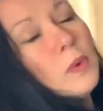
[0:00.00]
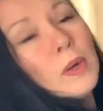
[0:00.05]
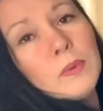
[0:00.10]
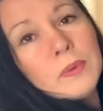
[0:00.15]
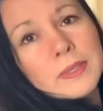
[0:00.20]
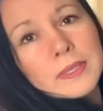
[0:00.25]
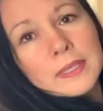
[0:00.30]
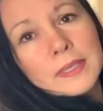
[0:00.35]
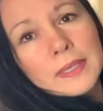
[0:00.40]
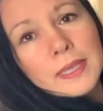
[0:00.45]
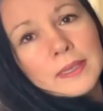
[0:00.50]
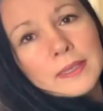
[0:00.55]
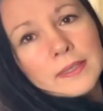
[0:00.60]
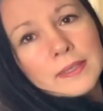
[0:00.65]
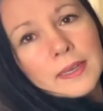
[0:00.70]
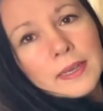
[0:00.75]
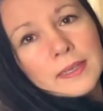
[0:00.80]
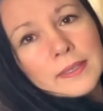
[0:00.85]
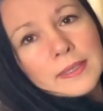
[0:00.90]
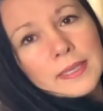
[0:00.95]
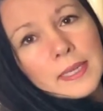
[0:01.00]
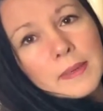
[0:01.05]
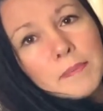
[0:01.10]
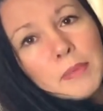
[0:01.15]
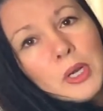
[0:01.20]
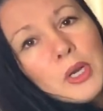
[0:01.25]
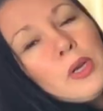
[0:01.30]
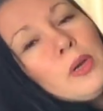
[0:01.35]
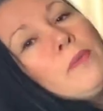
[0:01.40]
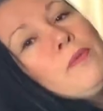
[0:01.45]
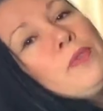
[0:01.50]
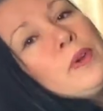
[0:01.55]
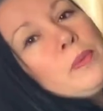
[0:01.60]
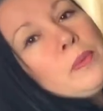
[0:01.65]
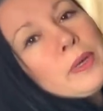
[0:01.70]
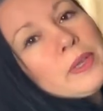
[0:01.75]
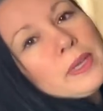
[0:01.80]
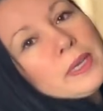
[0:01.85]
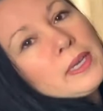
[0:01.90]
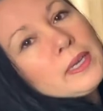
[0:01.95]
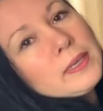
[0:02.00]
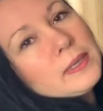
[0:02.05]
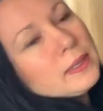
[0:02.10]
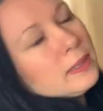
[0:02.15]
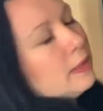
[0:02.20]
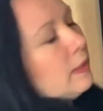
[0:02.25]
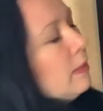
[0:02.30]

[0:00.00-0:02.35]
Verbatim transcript: What was it that the sign said? Bloom from within.